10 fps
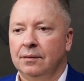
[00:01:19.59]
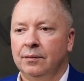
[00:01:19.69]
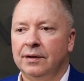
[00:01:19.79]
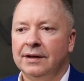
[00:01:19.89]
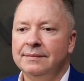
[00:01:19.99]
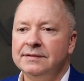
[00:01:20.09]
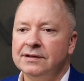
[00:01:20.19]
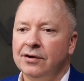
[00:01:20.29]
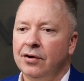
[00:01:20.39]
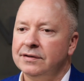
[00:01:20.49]
When it comes to
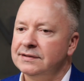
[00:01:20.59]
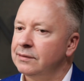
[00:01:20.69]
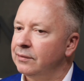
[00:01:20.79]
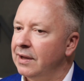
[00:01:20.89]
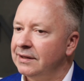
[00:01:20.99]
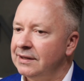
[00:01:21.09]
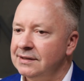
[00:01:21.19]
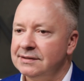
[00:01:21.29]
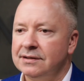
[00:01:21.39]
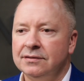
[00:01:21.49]
cost, the reality
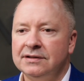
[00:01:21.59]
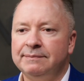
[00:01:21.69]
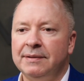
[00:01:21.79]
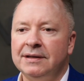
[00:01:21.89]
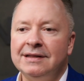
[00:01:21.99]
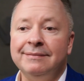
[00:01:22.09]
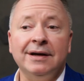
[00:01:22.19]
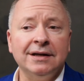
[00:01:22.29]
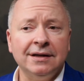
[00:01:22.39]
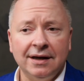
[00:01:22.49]
is that you're spending the
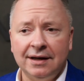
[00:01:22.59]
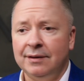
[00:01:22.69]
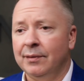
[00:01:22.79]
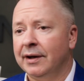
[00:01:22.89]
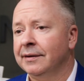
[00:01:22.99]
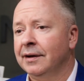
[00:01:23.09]
money anyway.